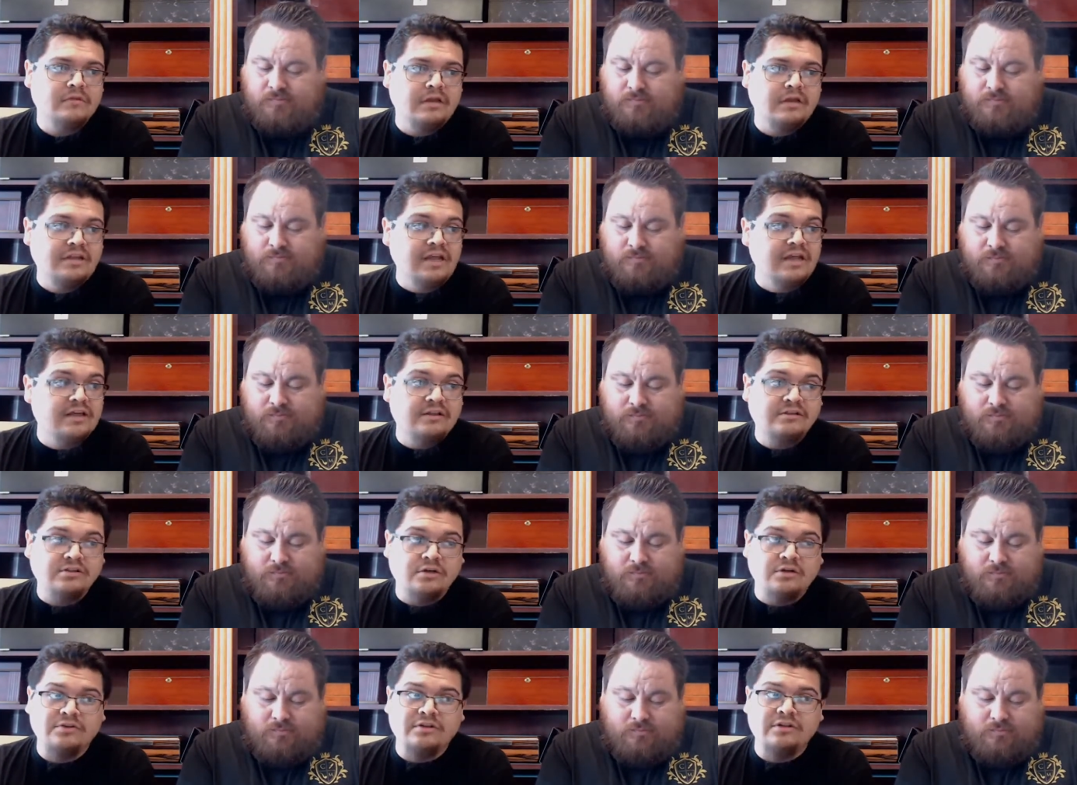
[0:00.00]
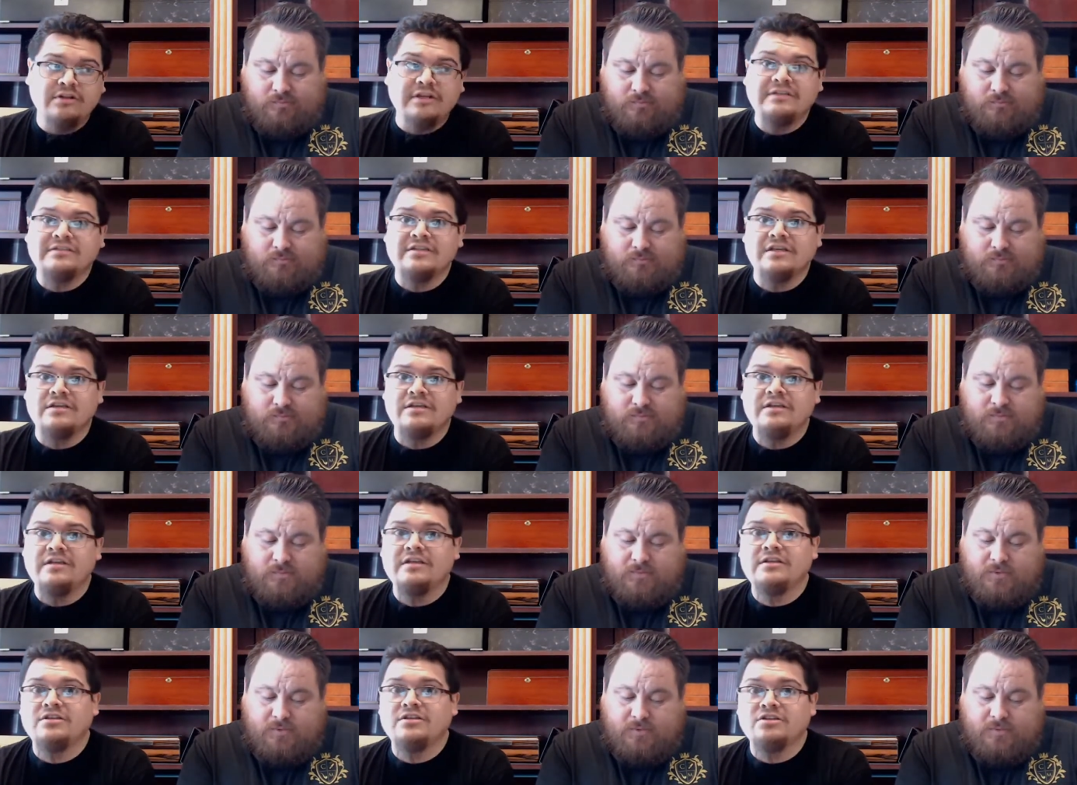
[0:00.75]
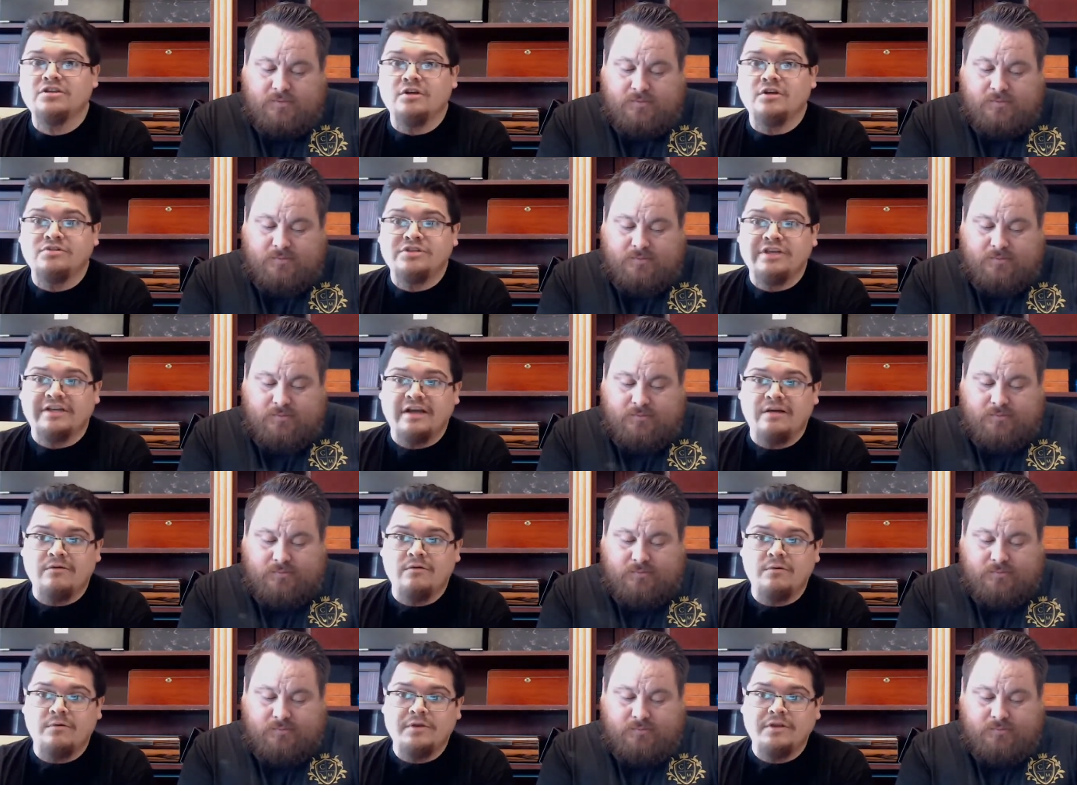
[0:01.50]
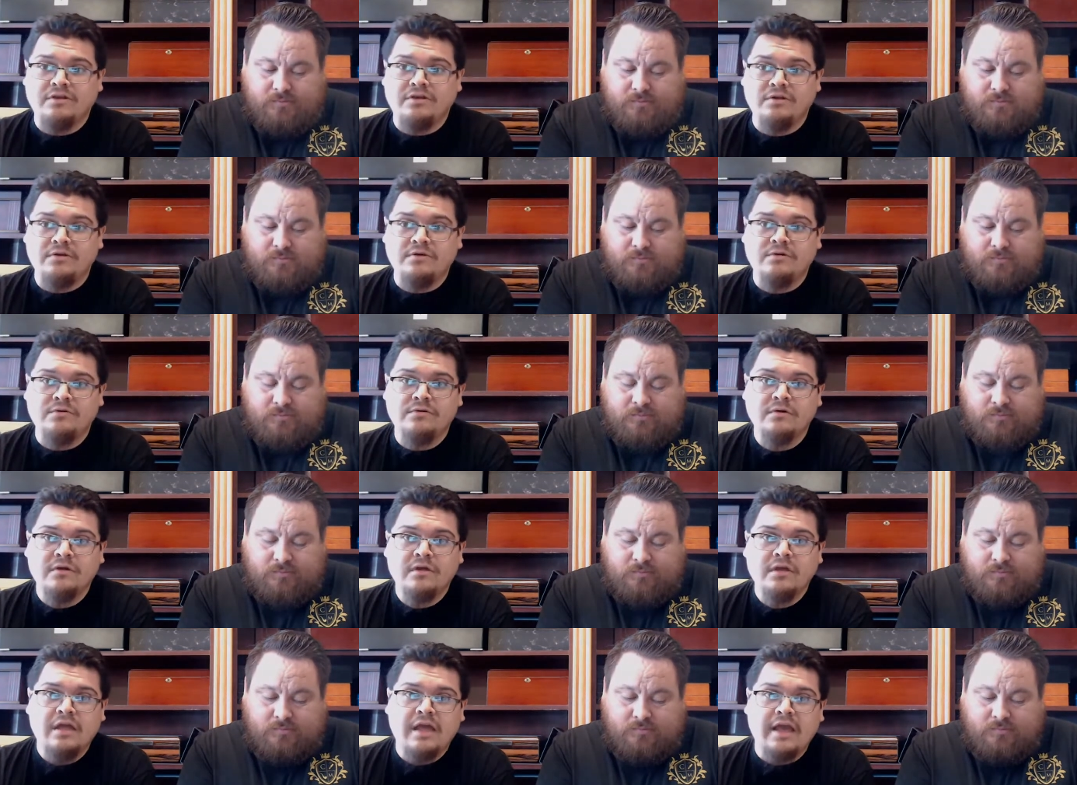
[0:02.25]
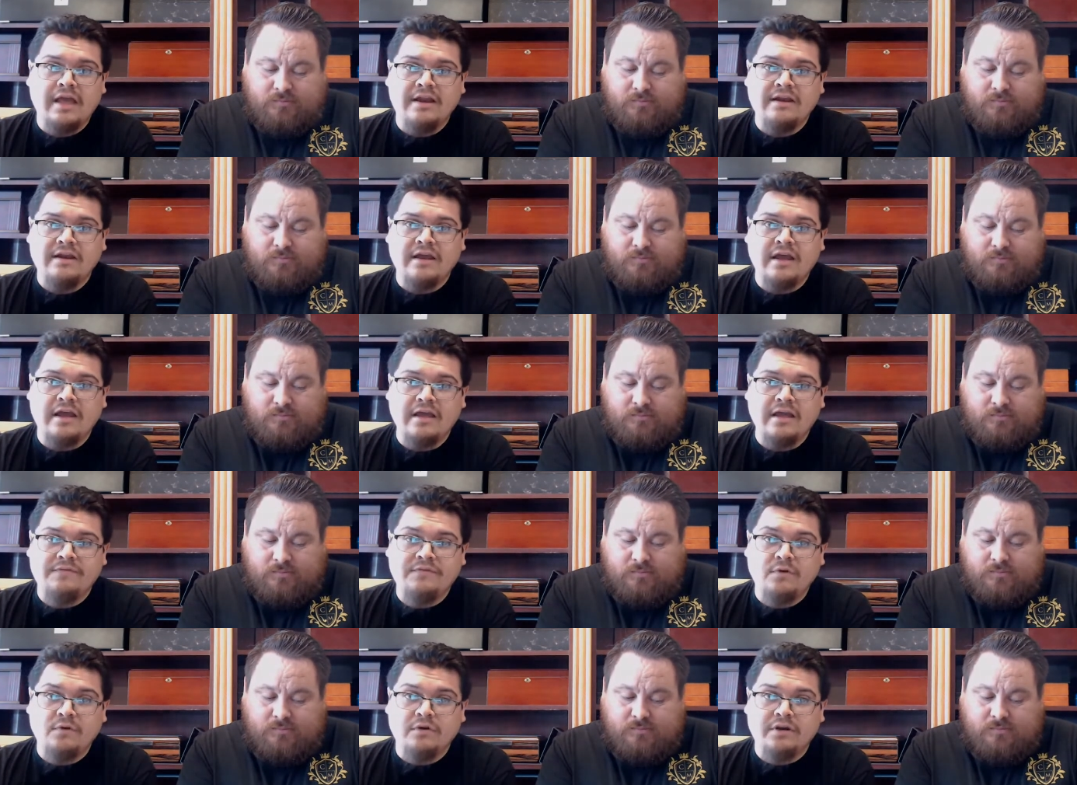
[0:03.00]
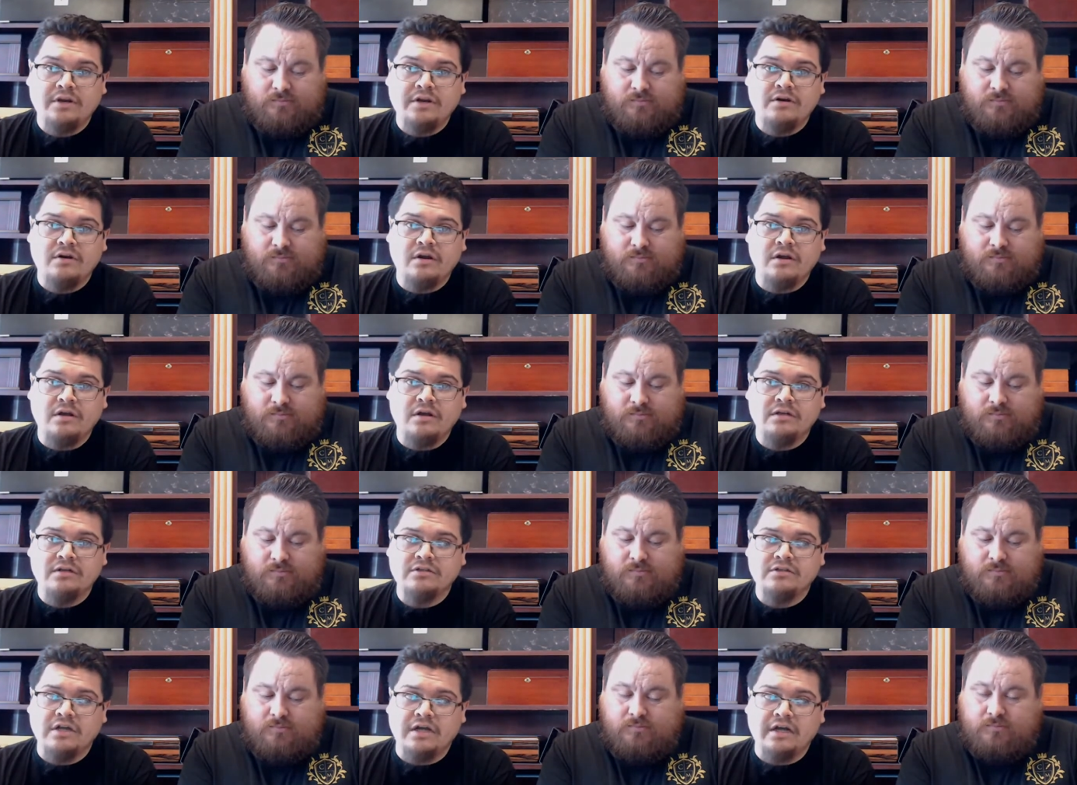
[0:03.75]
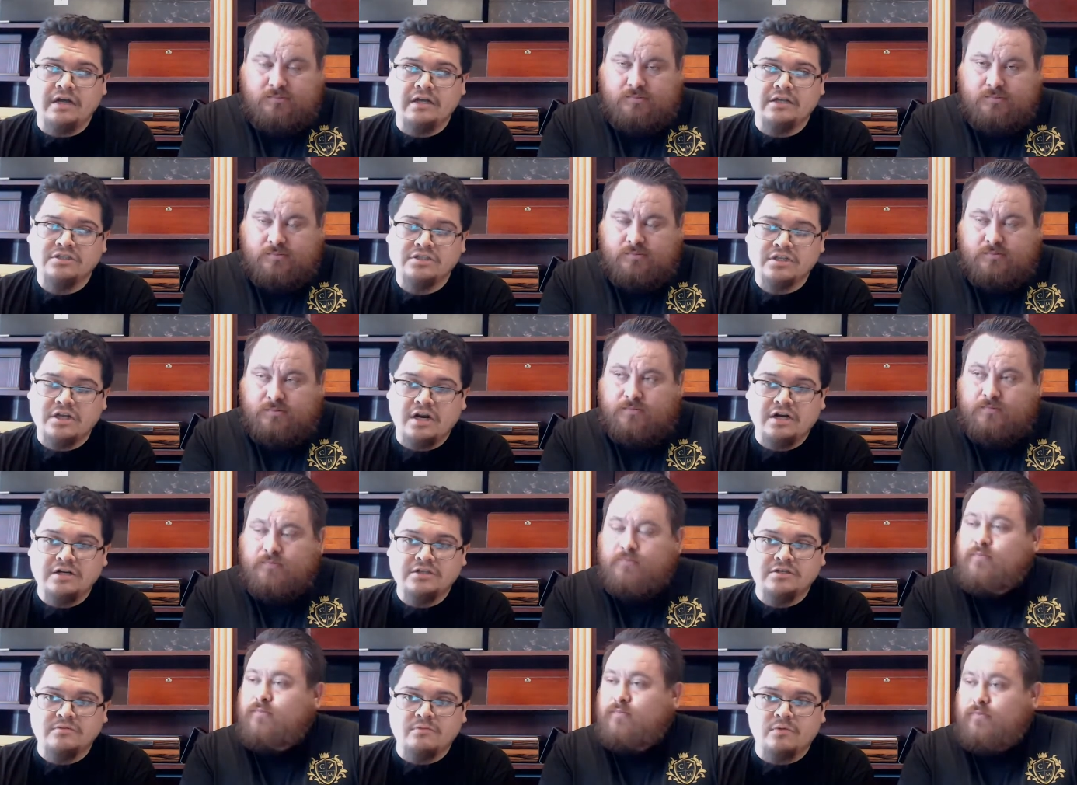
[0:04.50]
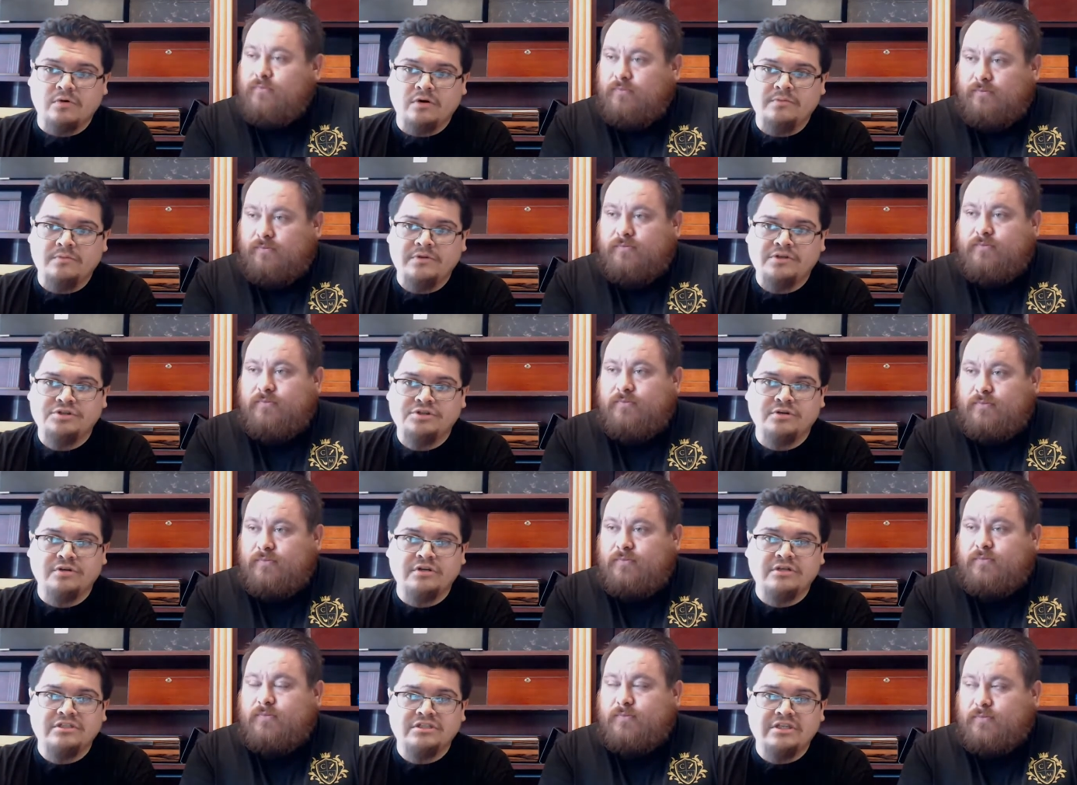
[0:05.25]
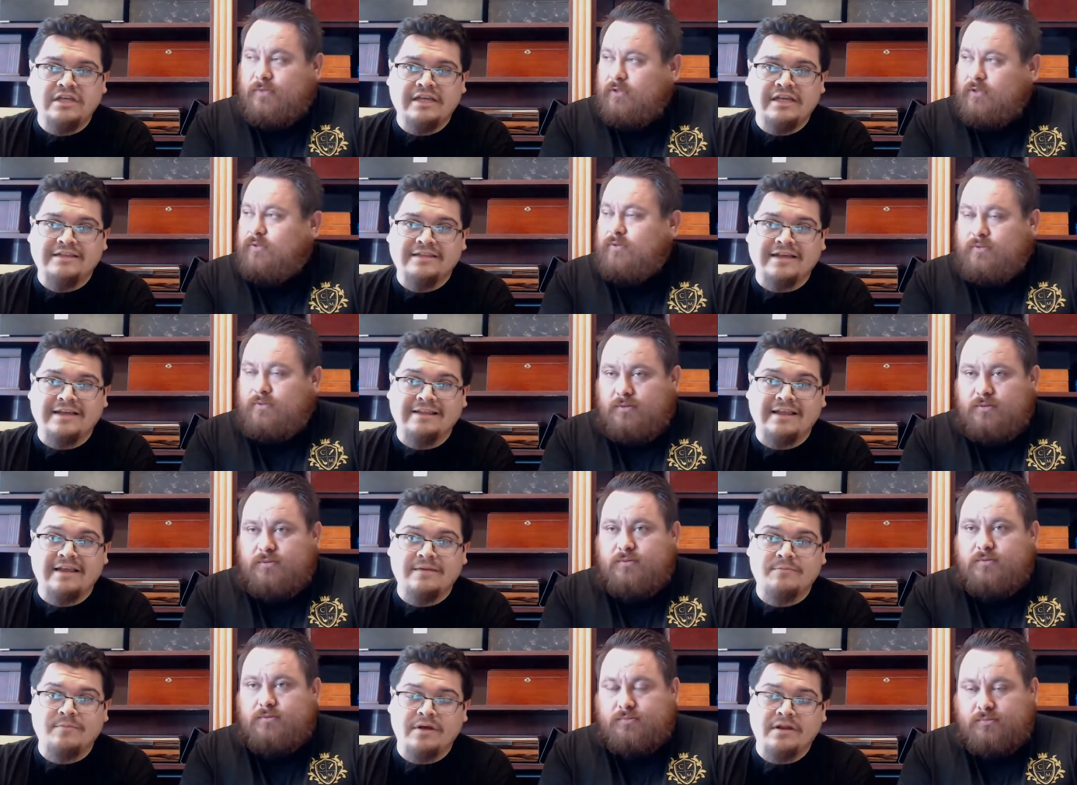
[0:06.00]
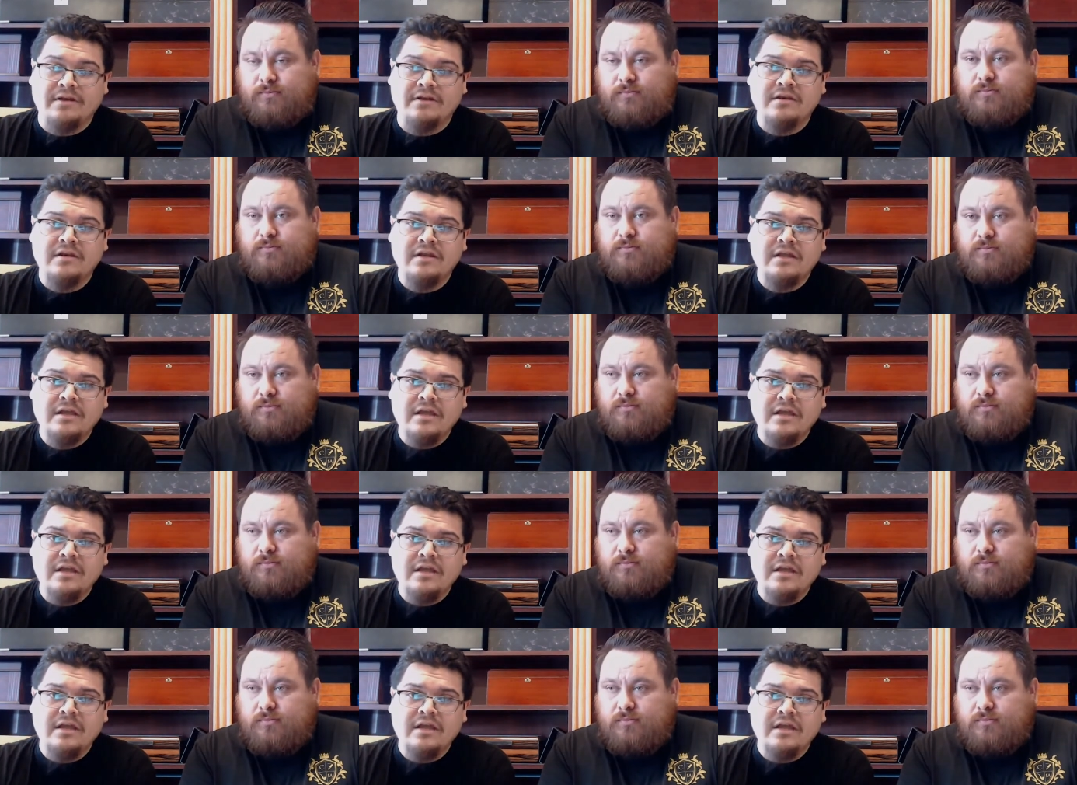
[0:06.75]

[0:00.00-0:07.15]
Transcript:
Speaker 1: and yeah, it's all the links that you need to go check out what we do. And uh, if you're here on uh, Cigars and More, be sure to hit that like button